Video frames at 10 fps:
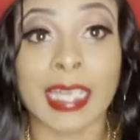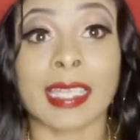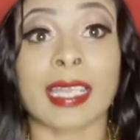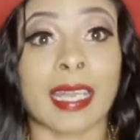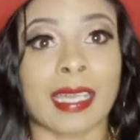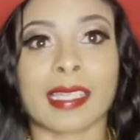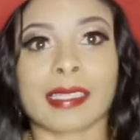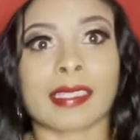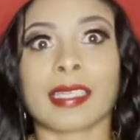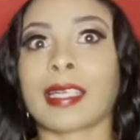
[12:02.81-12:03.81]
and that ass.
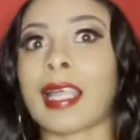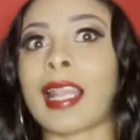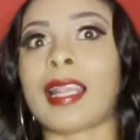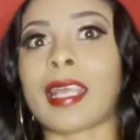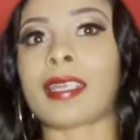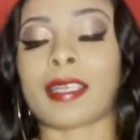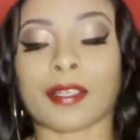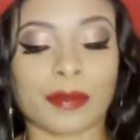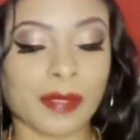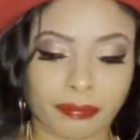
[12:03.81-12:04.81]
Let it go.